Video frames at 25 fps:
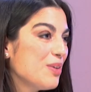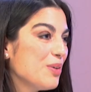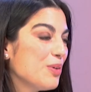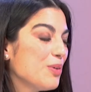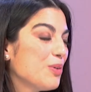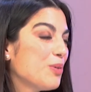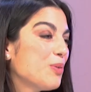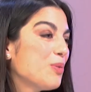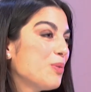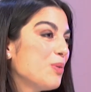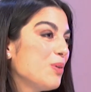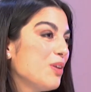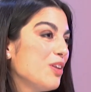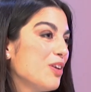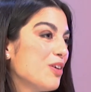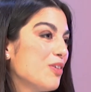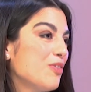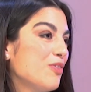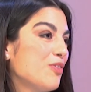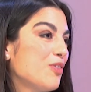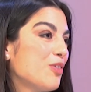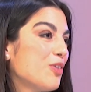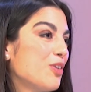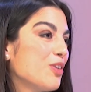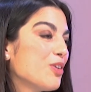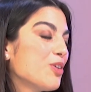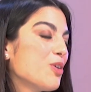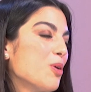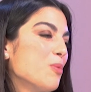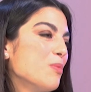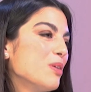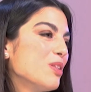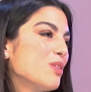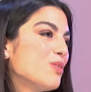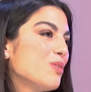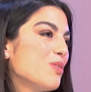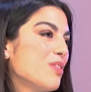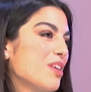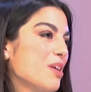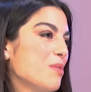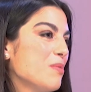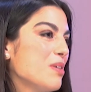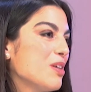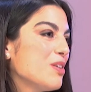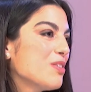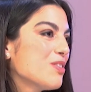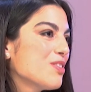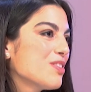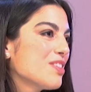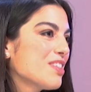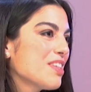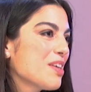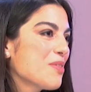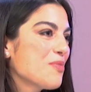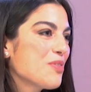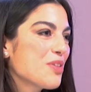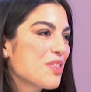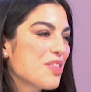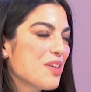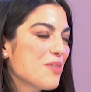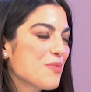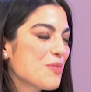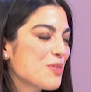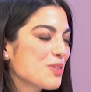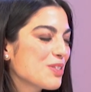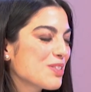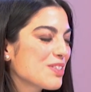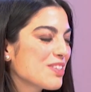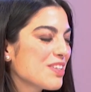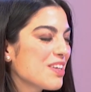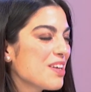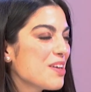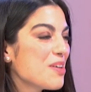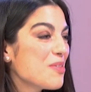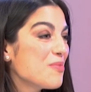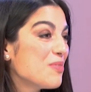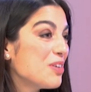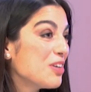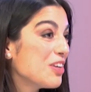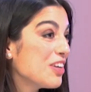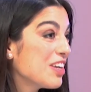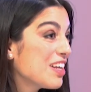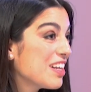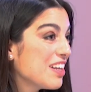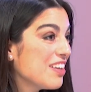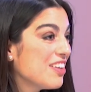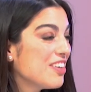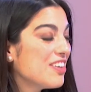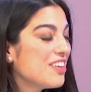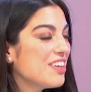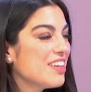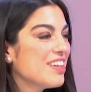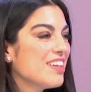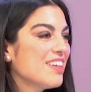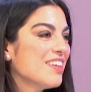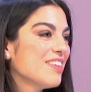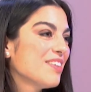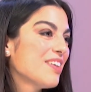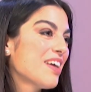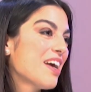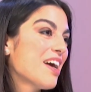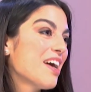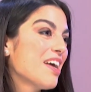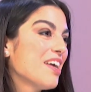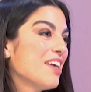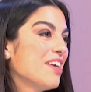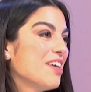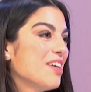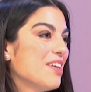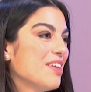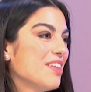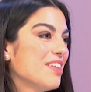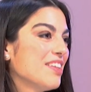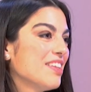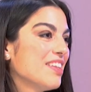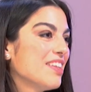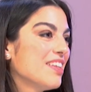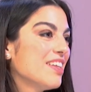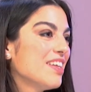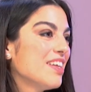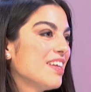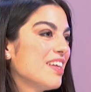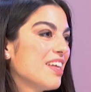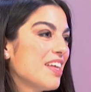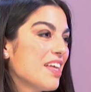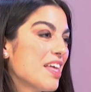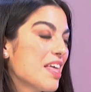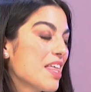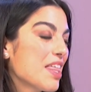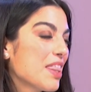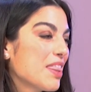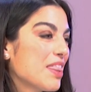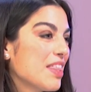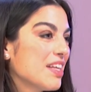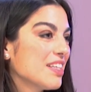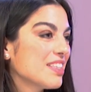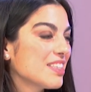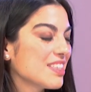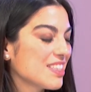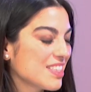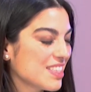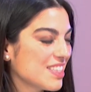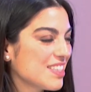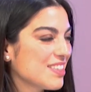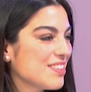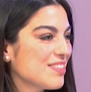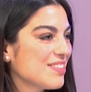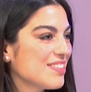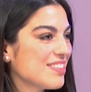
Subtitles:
you, Julio, for coming today, because everything was very clear, and thanks.